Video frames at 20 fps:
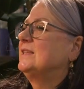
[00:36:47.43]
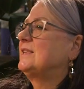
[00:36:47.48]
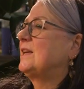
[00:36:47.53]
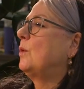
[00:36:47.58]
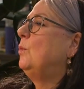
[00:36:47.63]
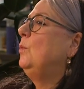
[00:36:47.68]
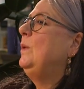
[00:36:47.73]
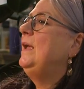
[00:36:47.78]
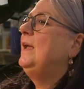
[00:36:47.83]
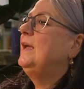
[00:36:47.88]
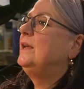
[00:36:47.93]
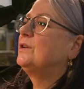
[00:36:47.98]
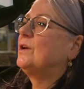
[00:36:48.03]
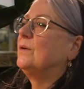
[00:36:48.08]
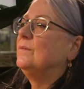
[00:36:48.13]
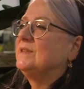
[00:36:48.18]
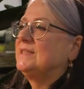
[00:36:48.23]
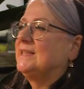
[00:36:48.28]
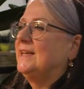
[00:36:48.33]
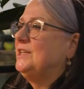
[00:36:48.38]
it's like a weird
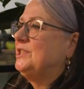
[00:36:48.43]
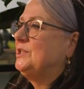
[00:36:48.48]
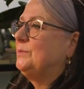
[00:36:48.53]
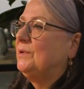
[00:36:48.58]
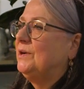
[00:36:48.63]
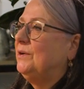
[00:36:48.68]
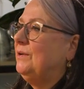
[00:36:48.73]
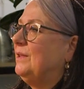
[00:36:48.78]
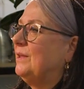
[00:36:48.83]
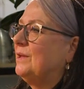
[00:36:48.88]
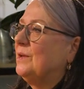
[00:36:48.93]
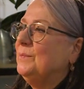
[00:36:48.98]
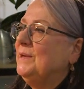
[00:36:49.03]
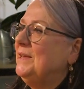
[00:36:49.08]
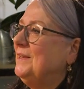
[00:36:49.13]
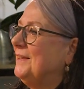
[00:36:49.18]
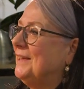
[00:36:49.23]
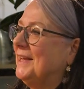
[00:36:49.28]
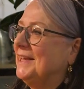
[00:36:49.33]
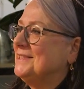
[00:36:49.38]
conversation where only the
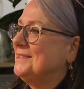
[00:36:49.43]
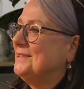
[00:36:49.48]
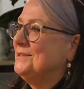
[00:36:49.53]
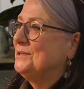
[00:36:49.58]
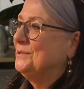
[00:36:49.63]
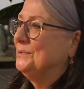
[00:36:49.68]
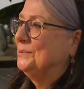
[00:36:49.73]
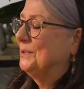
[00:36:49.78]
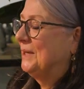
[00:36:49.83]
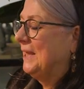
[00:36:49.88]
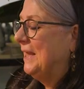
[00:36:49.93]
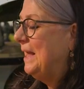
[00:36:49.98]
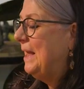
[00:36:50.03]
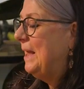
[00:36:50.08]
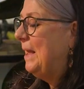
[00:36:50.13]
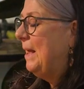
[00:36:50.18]
comedian gets to talk.